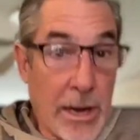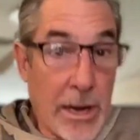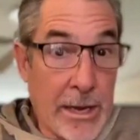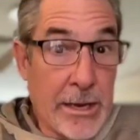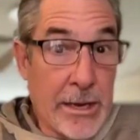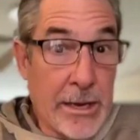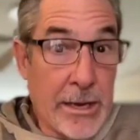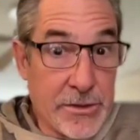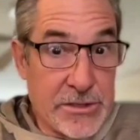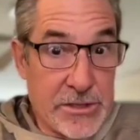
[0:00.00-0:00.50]

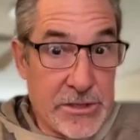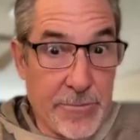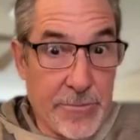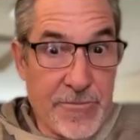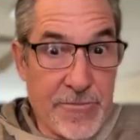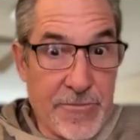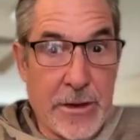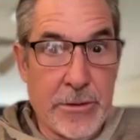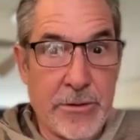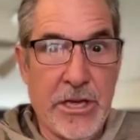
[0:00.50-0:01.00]
and some
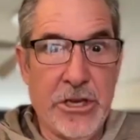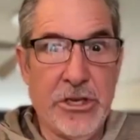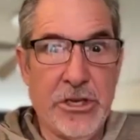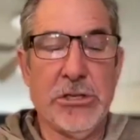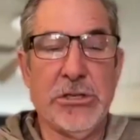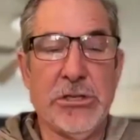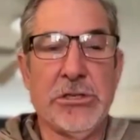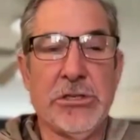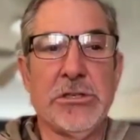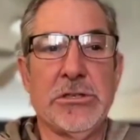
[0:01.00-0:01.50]

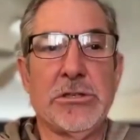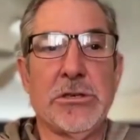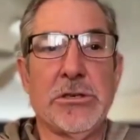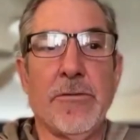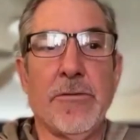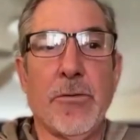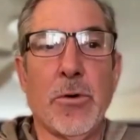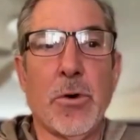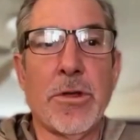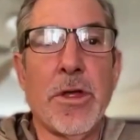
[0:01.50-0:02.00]
foundations and so
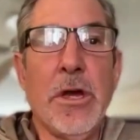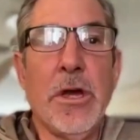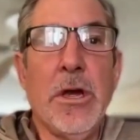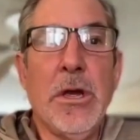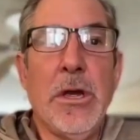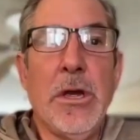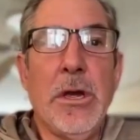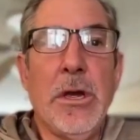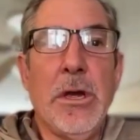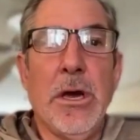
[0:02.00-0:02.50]
forth
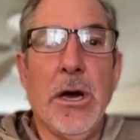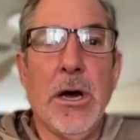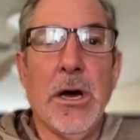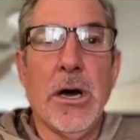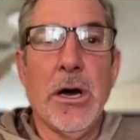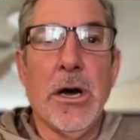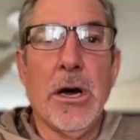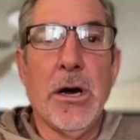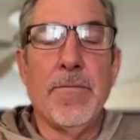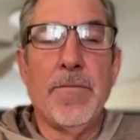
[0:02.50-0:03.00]

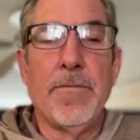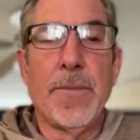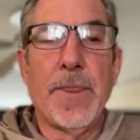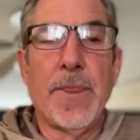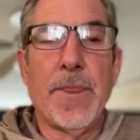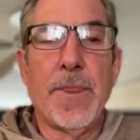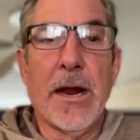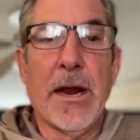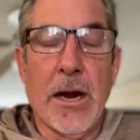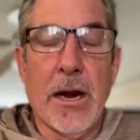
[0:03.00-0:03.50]

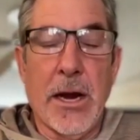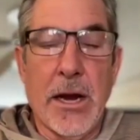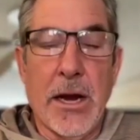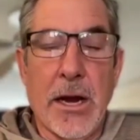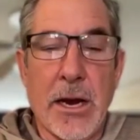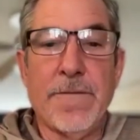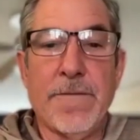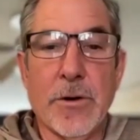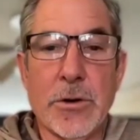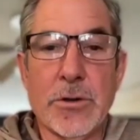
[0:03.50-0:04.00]
that
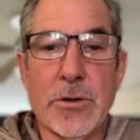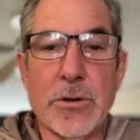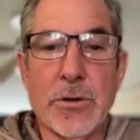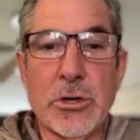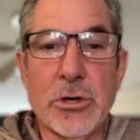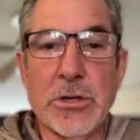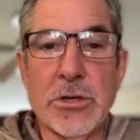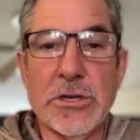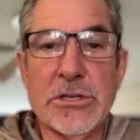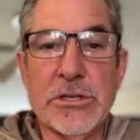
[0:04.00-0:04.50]
hire
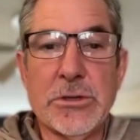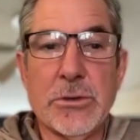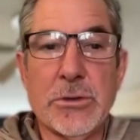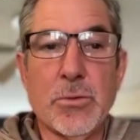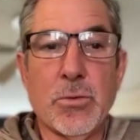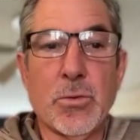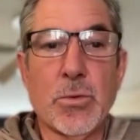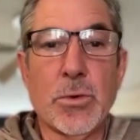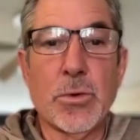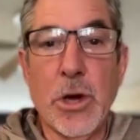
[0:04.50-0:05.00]
photojournalists
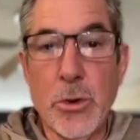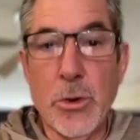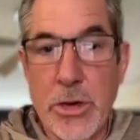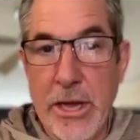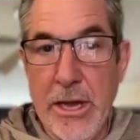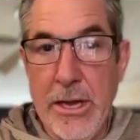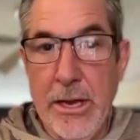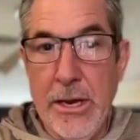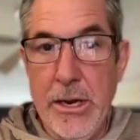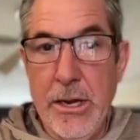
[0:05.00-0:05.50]
were
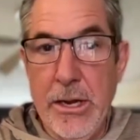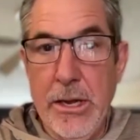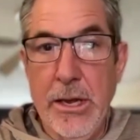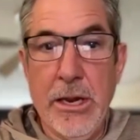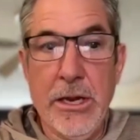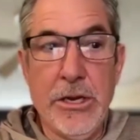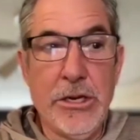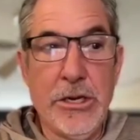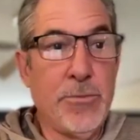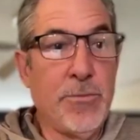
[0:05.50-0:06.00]
located.
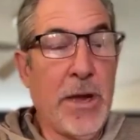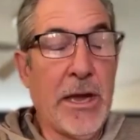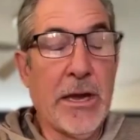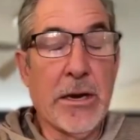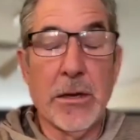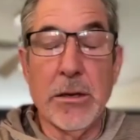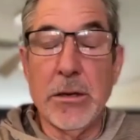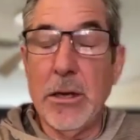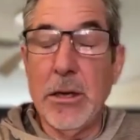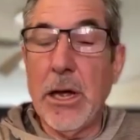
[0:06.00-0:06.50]
And you make
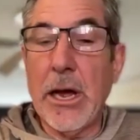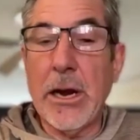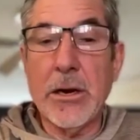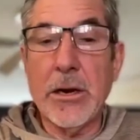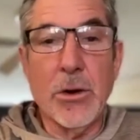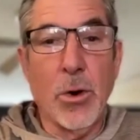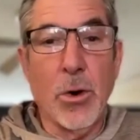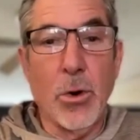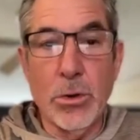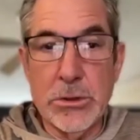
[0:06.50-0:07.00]
a lot of
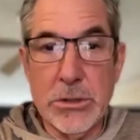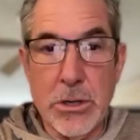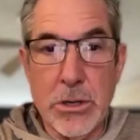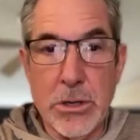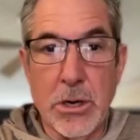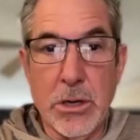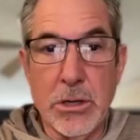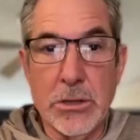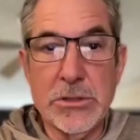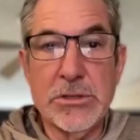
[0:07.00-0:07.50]
cold
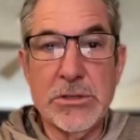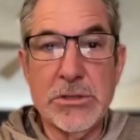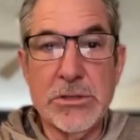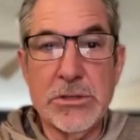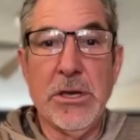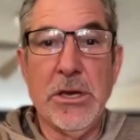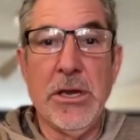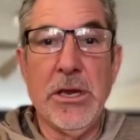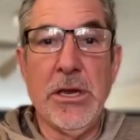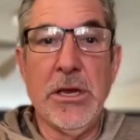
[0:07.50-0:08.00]
calls,
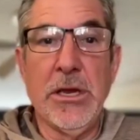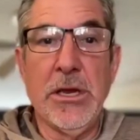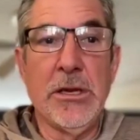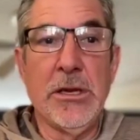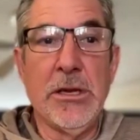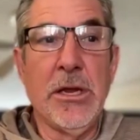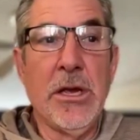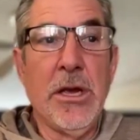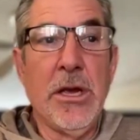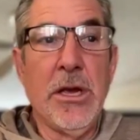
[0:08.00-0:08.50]

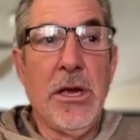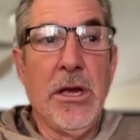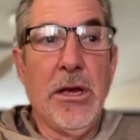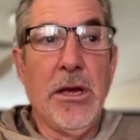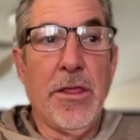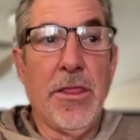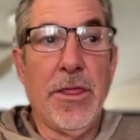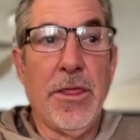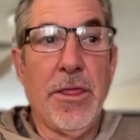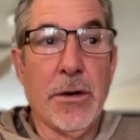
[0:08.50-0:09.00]
and
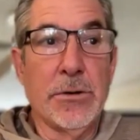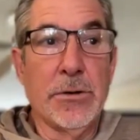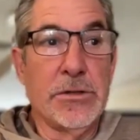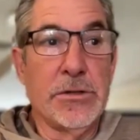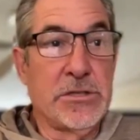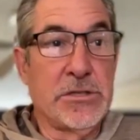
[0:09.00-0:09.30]
the